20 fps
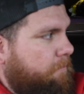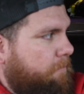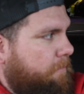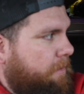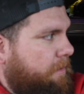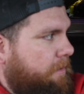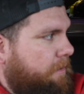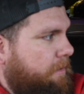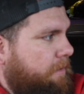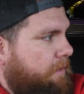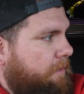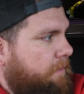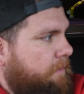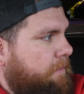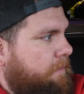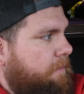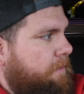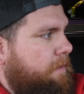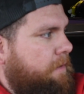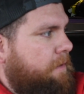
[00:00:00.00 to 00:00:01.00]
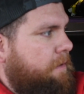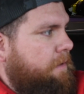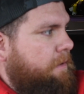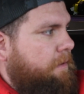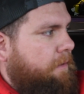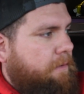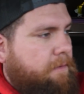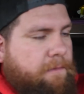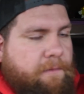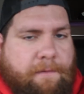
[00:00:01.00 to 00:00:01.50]
But
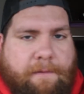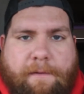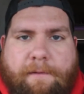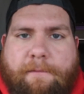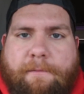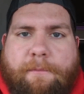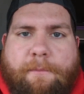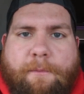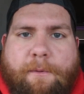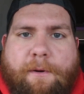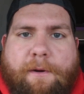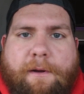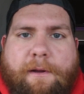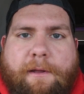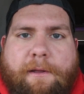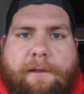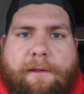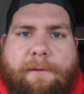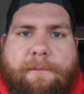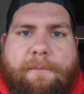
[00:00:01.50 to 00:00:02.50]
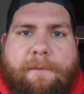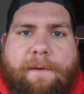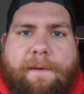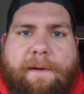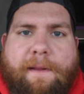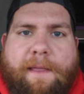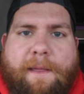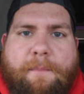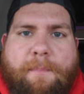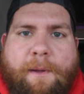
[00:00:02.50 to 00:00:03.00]
uh, yeah, we're we're
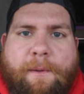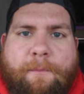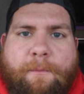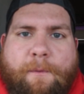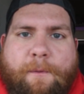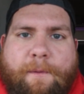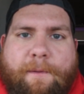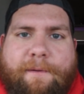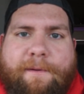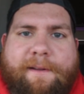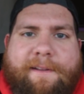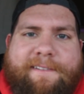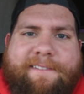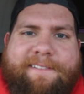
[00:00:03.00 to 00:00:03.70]
gonna keep on rolling.